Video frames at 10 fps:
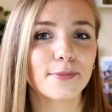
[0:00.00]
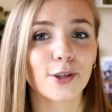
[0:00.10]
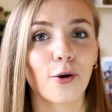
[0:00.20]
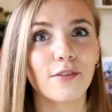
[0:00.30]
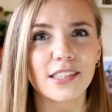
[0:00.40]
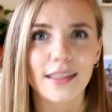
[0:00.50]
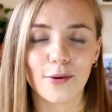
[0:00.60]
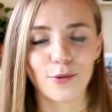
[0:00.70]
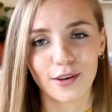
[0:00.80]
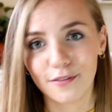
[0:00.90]
So obviously they
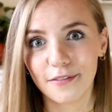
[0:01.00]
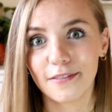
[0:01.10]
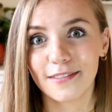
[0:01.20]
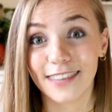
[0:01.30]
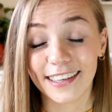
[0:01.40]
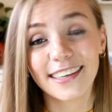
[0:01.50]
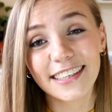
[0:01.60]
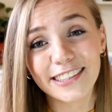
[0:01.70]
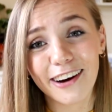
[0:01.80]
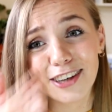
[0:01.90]
would have done an
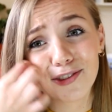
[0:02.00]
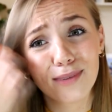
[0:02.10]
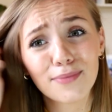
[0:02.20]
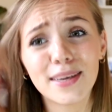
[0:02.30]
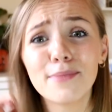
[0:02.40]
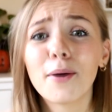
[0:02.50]
interaction with me,